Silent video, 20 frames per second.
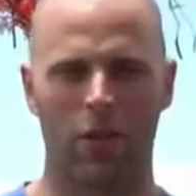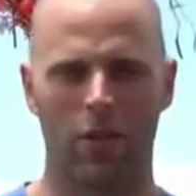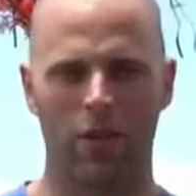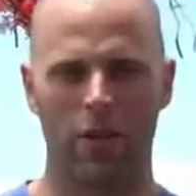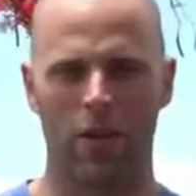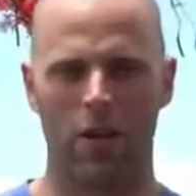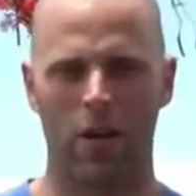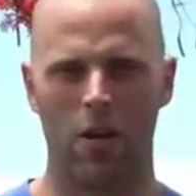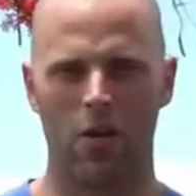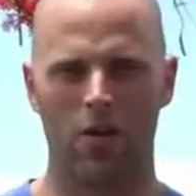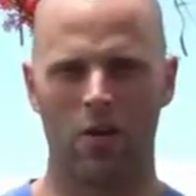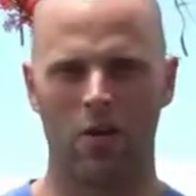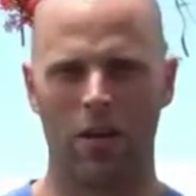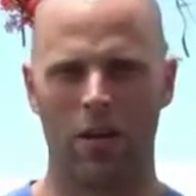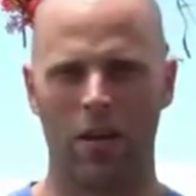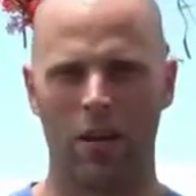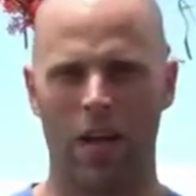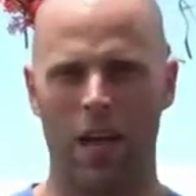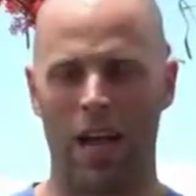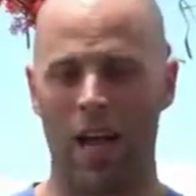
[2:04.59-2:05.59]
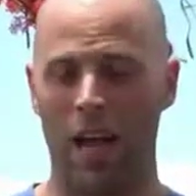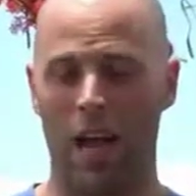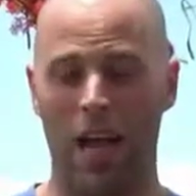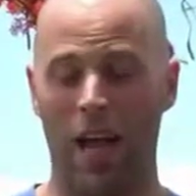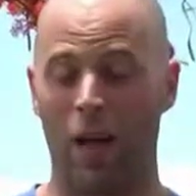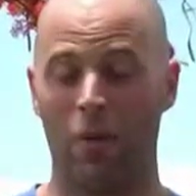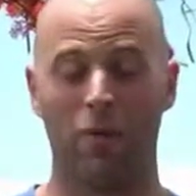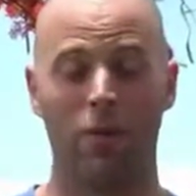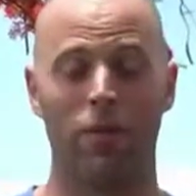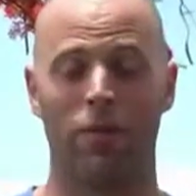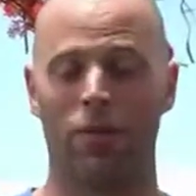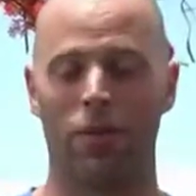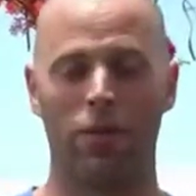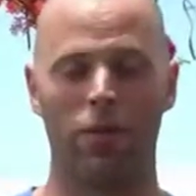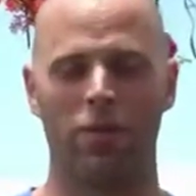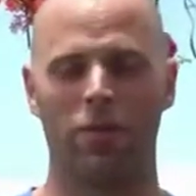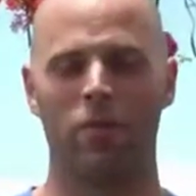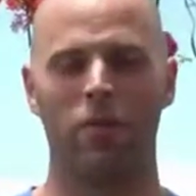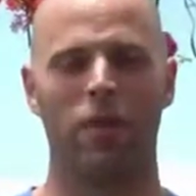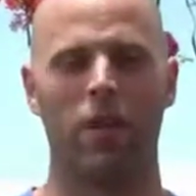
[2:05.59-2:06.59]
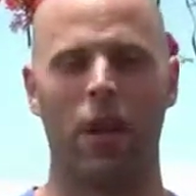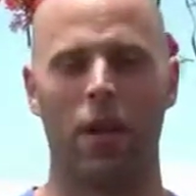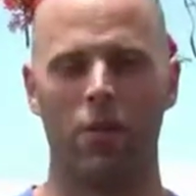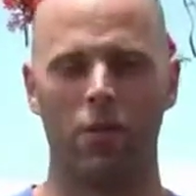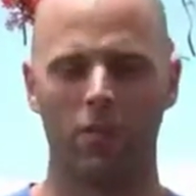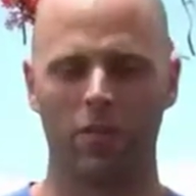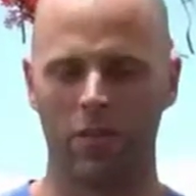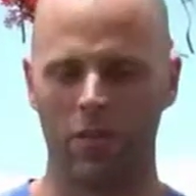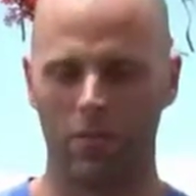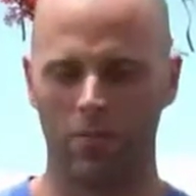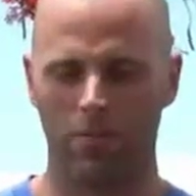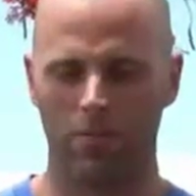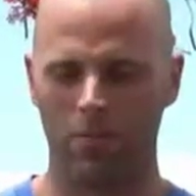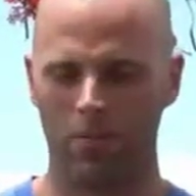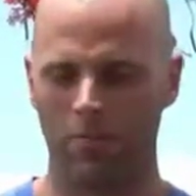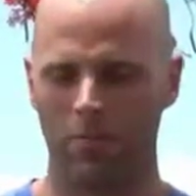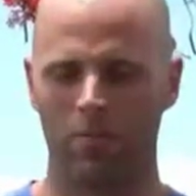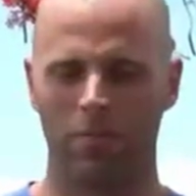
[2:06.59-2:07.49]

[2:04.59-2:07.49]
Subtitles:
Tuttle now, I'll be the first to admit I was a